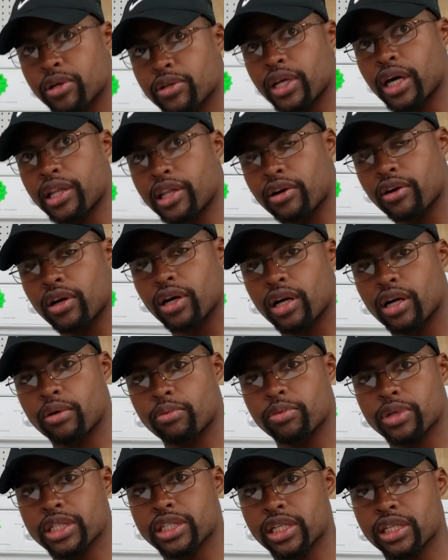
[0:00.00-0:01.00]
Now there are
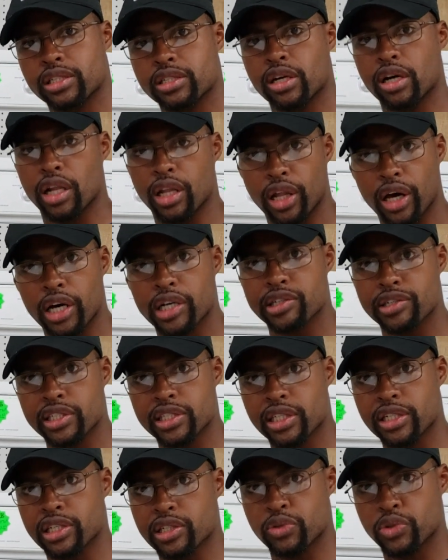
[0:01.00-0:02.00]
machines called laundry
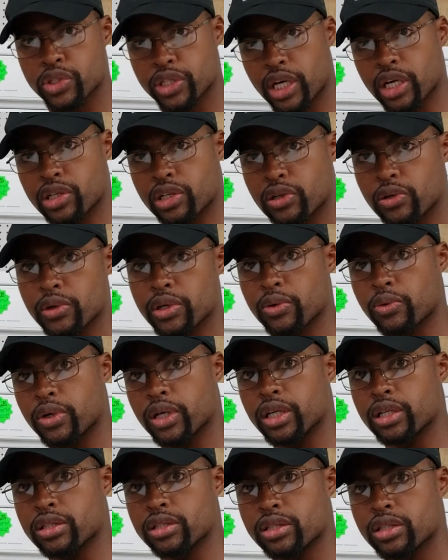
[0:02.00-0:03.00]
centers, which are
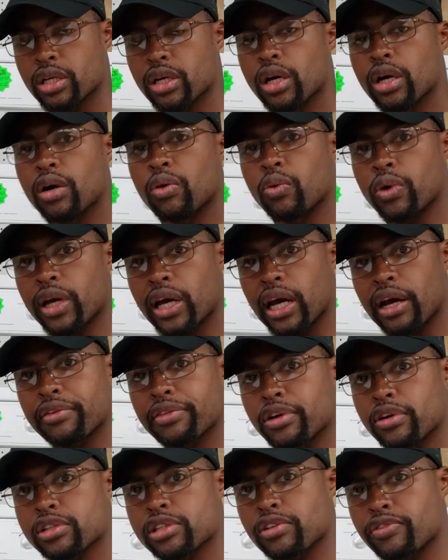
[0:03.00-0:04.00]
2-in-1s. We have
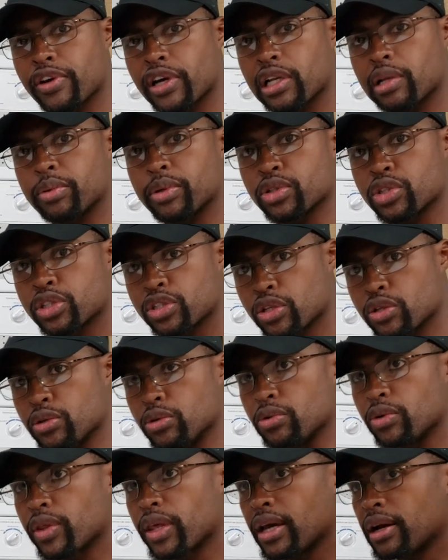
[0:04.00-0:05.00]
those available too,
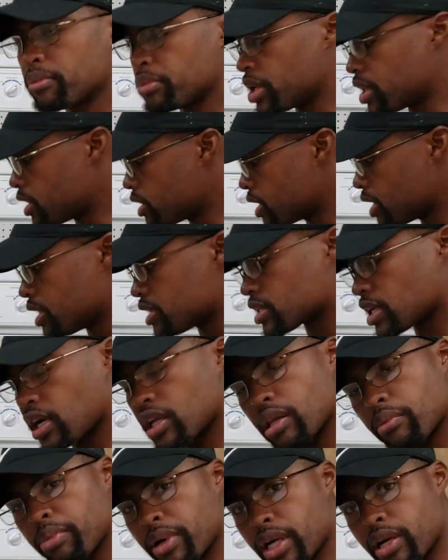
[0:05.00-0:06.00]
but these are the
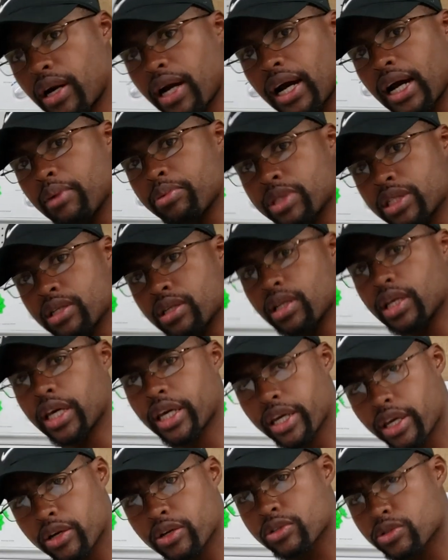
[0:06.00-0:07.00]
better options.
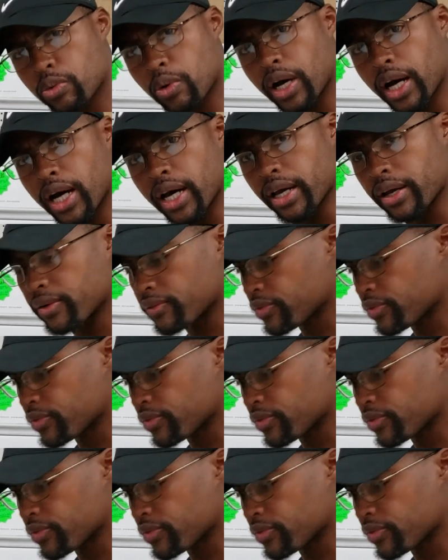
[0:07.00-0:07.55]
Here's why.